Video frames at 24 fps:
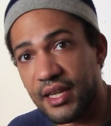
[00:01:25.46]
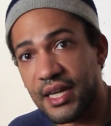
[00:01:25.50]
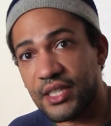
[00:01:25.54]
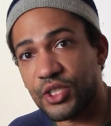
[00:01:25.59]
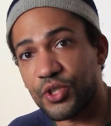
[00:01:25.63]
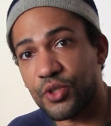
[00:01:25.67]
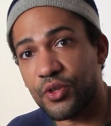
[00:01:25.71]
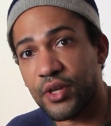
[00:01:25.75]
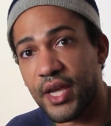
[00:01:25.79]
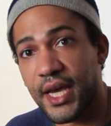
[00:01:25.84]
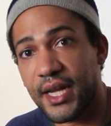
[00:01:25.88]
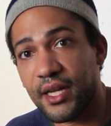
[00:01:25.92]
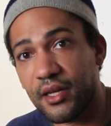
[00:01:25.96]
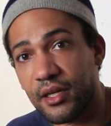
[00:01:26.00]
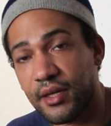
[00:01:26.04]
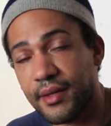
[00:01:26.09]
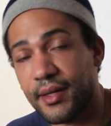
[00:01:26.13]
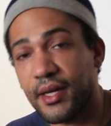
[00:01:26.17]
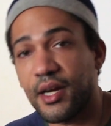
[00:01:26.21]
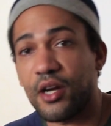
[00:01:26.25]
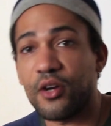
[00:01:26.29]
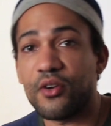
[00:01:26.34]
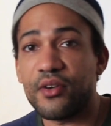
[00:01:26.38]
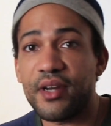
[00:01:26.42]
La Tranquera
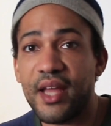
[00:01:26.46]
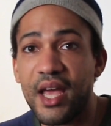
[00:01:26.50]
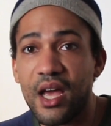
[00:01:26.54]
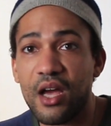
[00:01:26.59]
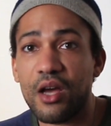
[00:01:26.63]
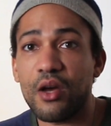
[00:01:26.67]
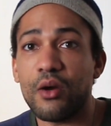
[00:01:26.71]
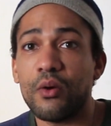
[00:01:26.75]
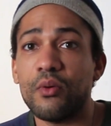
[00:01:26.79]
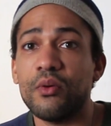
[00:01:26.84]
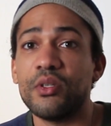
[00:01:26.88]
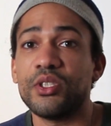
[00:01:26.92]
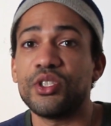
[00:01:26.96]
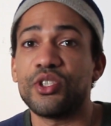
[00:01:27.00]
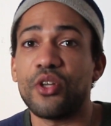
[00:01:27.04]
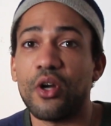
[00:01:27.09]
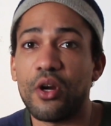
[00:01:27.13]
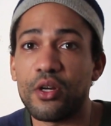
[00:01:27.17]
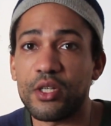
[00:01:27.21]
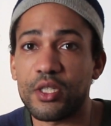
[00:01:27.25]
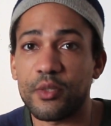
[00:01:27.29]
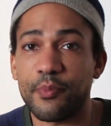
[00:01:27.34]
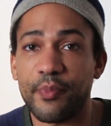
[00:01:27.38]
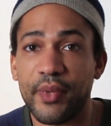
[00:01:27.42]
are now
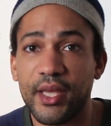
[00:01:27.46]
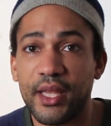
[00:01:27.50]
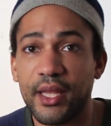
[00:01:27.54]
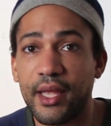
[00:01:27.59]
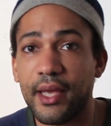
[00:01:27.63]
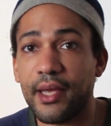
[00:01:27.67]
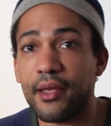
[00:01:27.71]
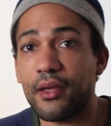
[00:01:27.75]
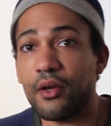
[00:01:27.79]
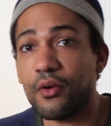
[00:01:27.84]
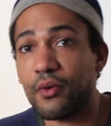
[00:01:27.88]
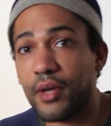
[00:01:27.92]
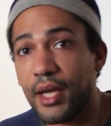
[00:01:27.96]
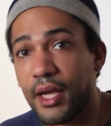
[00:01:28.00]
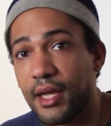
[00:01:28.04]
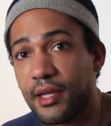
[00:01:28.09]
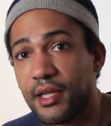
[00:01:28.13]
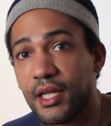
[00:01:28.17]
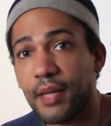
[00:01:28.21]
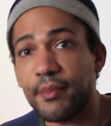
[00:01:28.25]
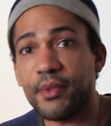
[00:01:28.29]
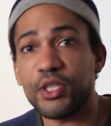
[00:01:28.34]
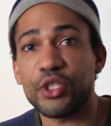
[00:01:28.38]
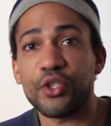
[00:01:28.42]
starting to be like, okay,
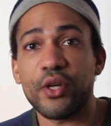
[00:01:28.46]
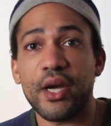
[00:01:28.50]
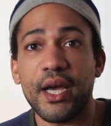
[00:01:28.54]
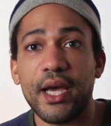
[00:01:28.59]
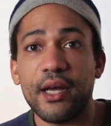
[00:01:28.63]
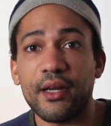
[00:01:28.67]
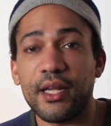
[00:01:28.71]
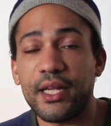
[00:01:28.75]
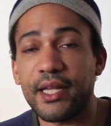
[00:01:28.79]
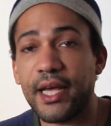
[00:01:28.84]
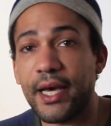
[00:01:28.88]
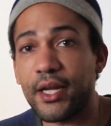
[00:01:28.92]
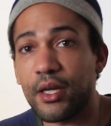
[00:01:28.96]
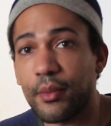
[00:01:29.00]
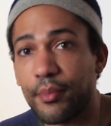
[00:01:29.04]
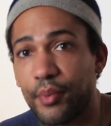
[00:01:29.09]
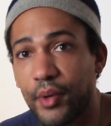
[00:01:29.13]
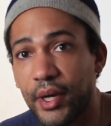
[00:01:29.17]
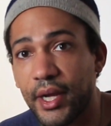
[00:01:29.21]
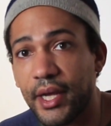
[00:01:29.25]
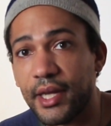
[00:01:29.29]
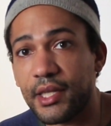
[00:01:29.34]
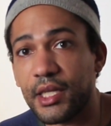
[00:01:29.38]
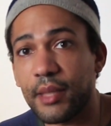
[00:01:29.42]
let me try out a lighter
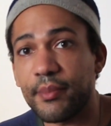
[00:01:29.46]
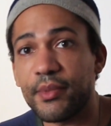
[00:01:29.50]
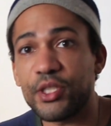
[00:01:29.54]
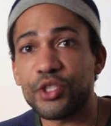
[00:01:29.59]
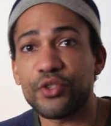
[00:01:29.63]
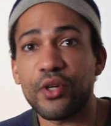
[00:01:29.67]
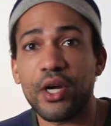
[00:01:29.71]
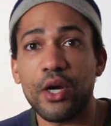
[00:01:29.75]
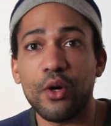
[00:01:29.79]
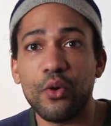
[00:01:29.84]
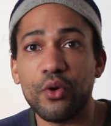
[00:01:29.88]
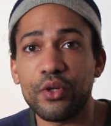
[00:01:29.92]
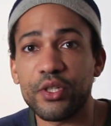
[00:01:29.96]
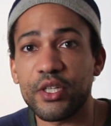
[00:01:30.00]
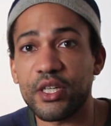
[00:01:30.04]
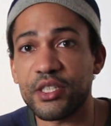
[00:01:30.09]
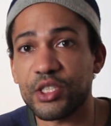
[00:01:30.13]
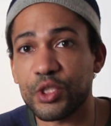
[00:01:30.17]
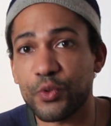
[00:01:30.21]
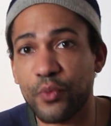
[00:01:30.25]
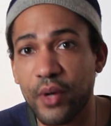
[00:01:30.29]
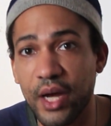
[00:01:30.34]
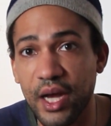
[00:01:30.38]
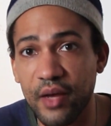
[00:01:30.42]
brand. Let me try
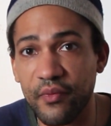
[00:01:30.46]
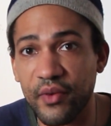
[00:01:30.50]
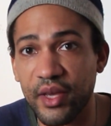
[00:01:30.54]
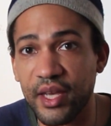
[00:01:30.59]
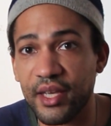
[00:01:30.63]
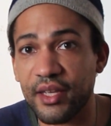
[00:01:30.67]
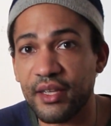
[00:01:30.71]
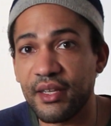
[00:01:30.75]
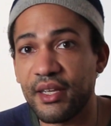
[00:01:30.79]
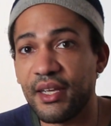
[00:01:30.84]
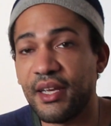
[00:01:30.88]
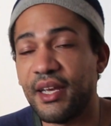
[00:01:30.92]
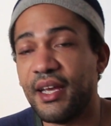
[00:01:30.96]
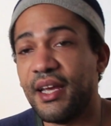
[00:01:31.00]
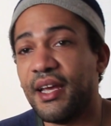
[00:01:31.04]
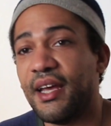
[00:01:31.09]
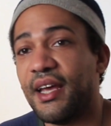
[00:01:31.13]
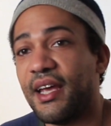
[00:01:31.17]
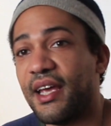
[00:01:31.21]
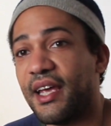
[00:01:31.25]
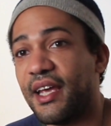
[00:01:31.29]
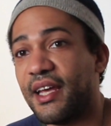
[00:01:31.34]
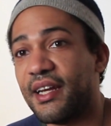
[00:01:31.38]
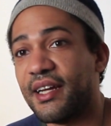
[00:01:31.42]
Union Suave.
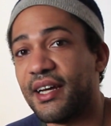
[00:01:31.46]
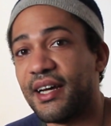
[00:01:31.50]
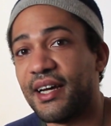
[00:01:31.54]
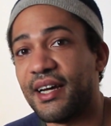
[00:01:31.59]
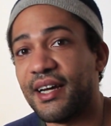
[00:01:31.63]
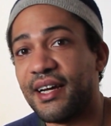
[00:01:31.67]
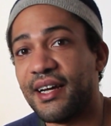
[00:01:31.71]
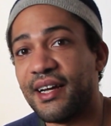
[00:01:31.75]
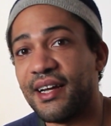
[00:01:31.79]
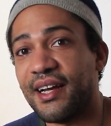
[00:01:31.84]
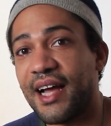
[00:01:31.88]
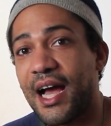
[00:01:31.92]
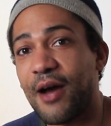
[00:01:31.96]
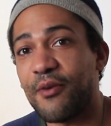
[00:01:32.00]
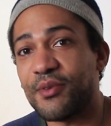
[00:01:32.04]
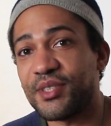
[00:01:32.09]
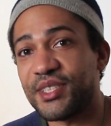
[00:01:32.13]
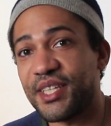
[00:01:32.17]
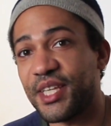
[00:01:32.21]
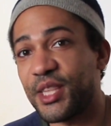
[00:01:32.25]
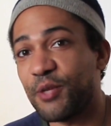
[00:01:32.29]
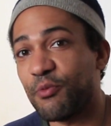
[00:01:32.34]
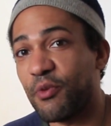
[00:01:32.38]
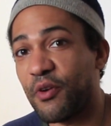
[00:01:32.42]
And I
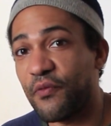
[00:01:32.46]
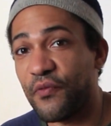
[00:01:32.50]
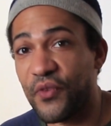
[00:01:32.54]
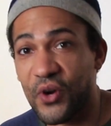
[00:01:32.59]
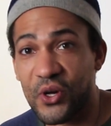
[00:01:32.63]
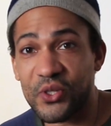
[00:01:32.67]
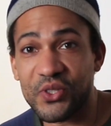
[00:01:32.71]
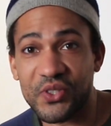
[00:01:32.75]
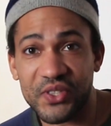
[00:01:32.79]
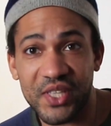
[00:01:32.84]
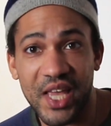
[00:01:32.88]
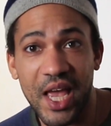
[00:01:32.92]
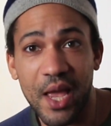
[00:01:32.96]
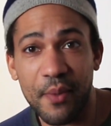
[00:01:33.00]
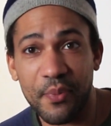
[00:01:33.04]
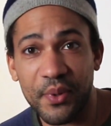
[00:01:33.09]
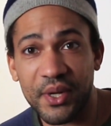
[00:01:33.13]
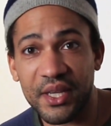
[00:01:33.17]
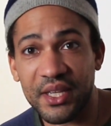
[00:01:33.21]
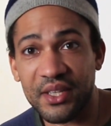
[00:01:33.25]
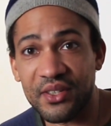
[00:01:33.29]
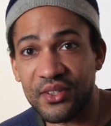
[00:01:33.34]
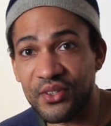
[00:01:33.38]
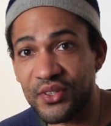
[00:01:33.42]
would say the reverse is
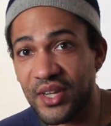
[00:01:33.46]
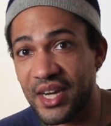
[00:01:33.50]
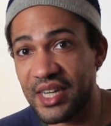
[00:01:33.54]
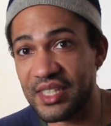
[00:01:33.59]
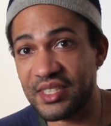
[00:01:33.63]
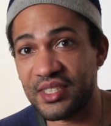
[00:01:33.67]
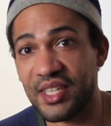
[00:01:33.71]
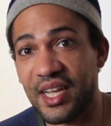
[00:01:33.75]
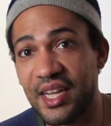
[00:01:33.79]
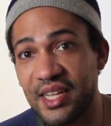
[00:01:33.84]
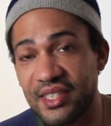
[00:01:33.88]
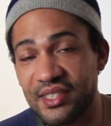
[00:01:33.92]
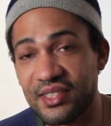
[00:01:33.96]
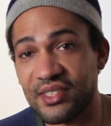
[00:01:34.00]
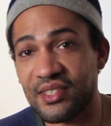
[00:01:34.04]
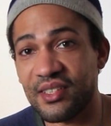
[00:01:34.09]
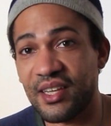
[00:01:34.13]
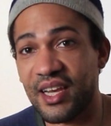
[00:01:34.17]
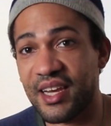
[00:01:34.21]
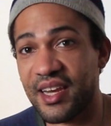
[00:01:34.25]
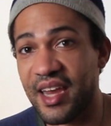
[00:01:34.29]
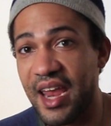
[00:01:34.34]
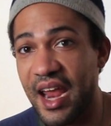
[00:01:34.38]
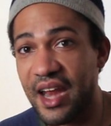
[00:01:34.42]
happening in the United
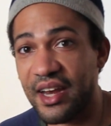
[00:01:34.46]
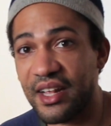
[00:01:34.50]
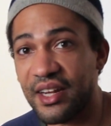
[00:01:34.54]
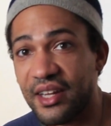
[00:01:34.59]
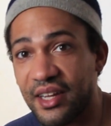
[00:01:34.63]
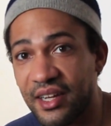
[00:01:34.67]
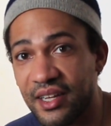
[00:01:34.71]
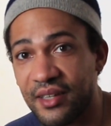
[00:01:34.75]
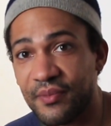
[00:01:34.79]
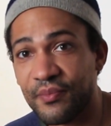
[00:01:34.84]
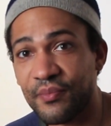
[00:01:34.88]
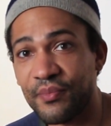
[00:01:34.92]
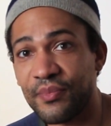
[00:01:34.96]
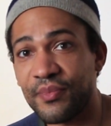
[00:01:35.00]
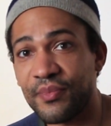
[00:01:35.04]
States and Canada